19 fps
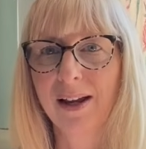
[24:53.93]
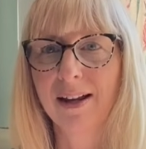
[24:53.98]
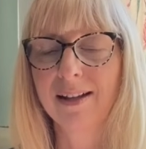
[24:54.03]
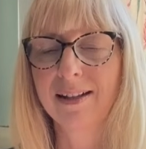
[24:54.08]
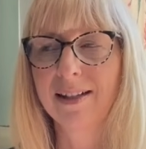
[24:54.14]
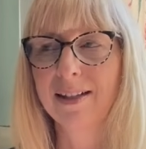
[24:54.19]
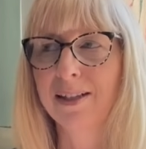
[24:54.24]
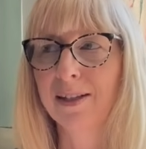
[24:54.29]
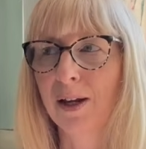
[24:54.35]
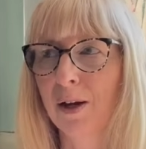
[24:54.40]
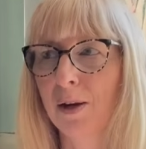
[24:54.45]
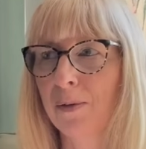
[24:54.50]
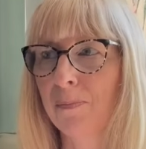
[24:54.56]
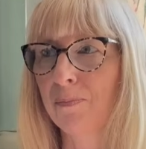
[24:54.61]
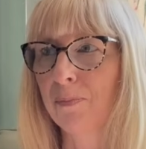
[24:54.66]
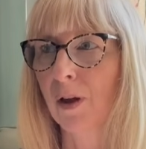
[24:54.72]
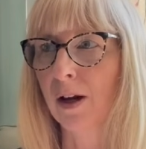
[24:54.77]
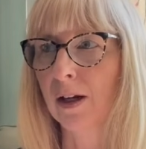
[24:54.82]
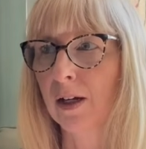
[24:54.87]

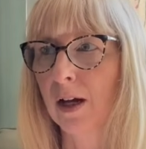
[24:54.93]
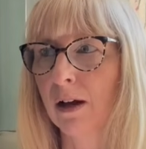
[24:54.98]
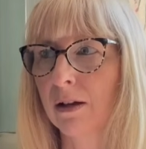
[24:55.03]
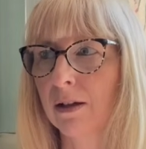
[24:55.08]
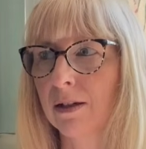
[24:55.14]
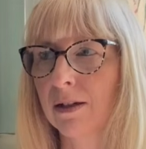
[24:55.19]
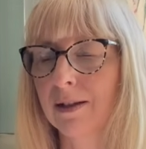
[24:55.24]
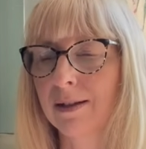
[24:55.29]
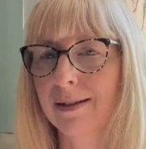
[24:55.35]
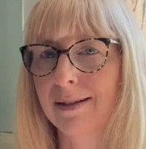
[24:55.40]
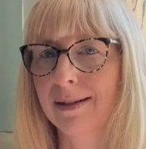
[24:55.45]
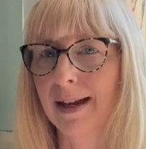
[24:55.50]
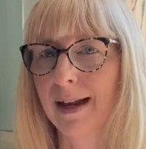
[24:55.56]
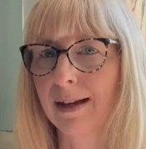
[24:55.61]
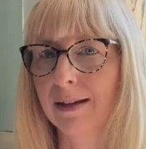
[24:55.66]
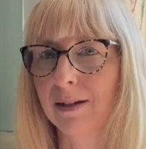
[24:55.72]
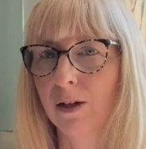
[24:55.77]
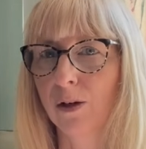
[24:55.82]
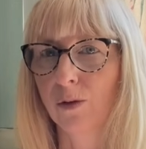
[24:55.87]
So I can't
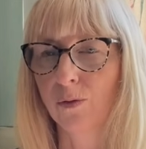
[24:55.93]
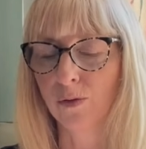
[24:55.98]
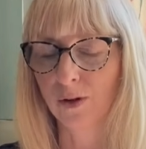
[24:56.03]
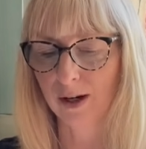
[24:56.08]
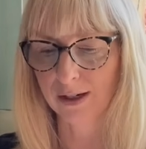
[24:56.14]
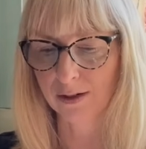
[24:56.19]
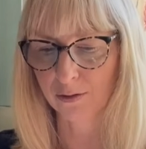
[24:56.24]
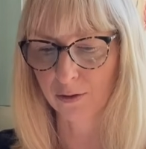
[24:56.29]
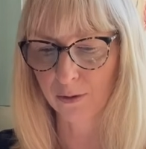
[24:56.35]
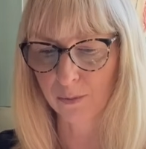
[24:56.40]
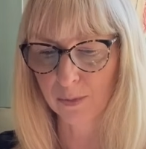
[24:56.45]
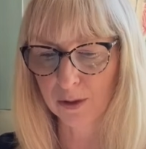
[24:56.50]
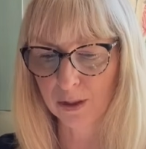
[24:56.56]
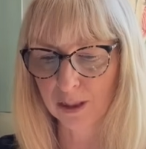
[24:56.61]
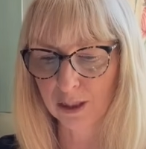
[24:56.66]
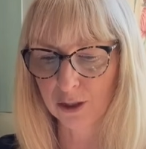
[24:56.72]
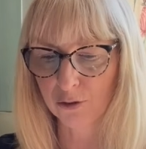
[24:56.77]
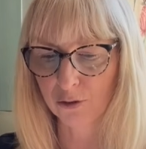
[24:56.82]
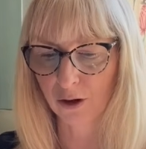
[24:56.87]
stand a lot of clutter. It would
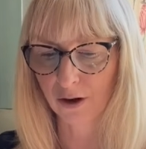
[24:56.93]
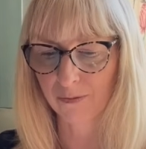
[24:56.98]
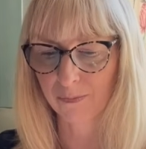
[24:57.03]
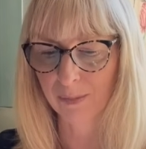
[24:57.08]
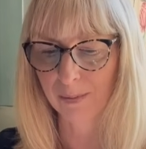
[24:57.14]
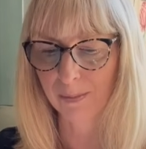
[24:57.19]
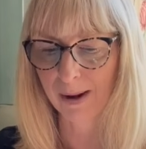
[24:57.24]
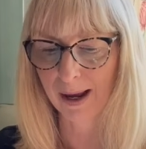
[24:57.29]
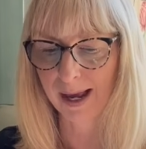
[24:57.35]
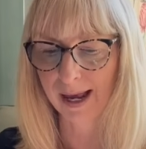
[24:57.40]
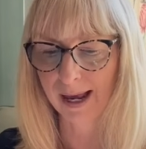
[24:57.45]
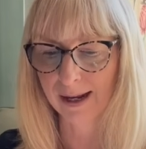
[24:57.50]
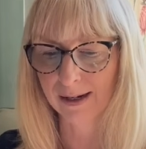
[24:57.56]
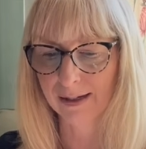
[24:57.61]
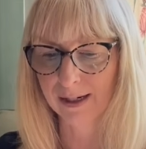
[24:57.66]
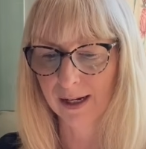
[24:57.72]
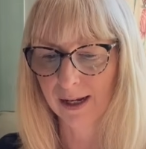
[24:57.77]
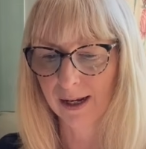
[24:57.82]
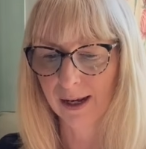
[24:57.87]
just drive me
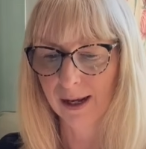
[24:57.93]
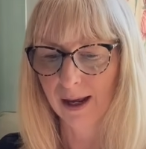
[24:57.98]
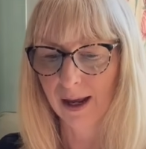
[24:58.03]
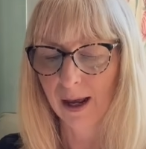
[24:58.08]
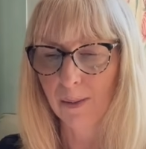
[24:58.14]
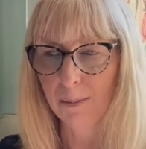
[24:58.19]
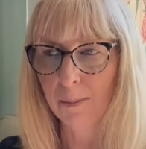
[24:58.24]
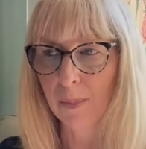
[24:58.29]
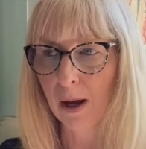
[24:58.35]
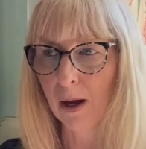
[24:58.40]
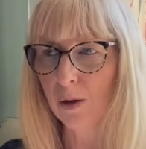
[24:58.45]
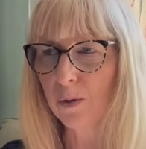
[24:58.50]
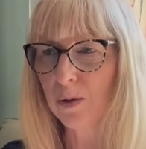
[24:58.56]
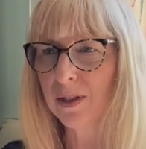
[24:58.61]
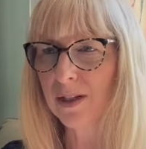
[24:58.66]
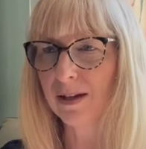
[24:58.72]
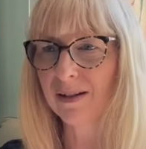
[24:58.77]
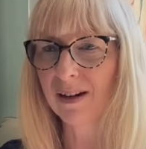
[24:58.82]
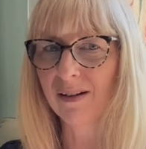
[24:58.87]
mad. But I
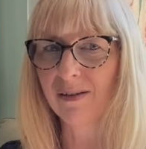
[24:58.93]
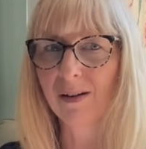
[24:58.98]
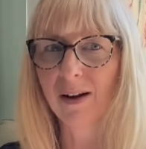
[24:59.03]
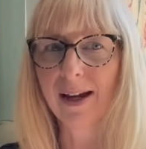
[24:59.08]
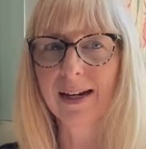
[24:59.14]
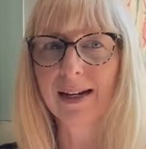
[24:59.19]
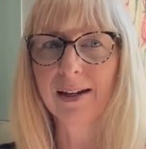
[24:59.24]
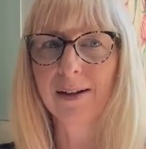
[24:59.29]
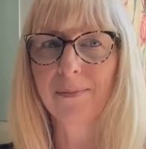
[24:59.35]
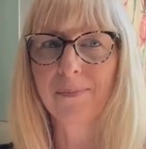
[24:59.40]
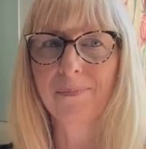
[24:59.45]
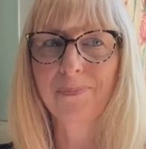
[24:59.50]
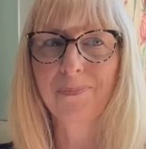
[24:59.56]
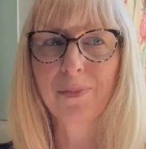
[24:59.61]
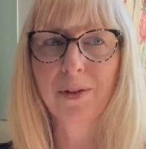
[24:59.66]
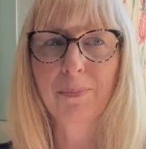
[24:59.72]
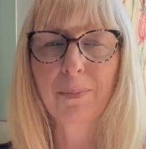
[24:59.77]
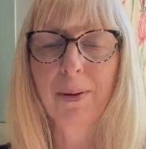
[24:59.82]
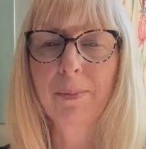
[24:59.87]
also don't like
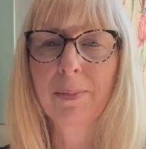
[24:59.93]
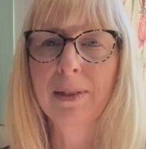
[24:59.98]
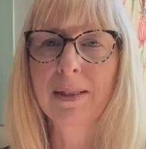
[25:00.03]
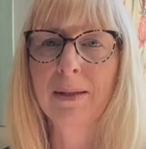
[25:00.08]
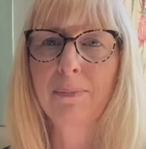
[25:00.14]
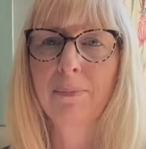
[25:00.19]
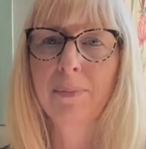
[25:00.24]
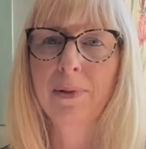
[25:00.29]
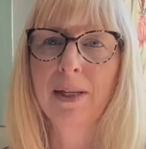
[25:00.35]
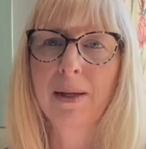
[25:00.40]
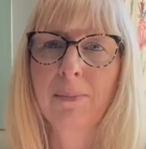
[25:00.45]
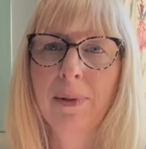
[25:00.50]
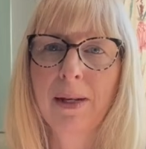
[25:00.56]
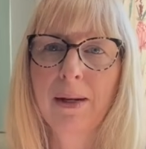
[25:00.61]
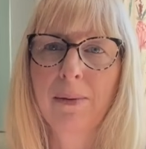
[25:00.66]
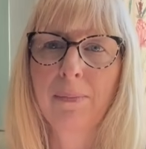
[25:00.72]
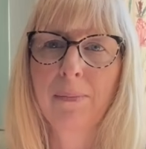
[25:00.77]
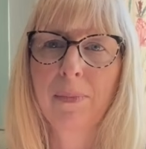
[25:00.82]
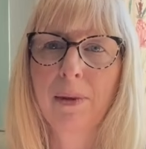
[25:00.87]
people see
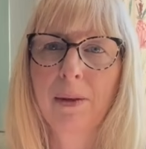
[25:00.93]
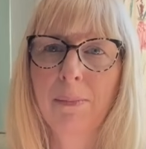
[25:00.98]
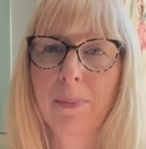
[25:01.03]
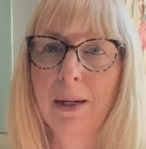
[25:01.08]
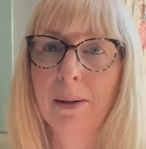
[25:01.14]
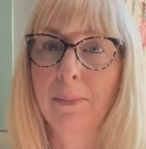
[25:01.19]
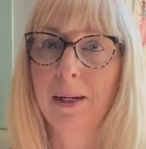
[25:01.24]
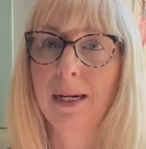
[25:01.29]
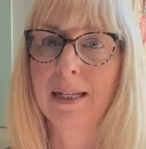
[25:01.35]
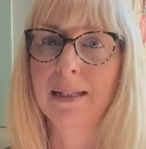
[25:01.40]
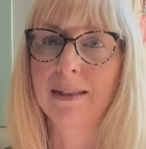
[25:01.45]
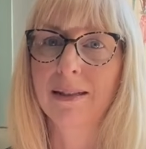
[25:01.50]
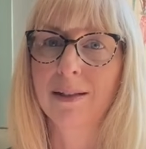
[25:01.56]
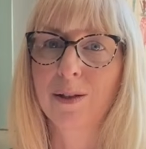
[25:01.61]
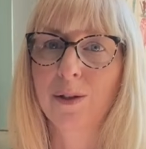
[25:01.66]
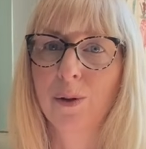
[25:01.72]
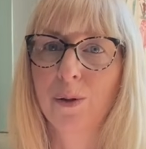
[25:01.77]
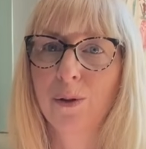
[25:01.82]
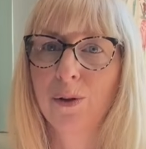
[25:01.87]

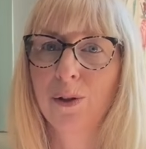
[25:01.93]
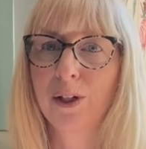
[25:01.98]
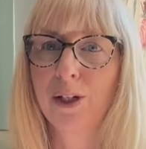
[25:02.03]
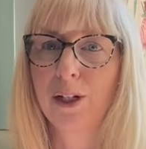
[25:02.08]
minimalists on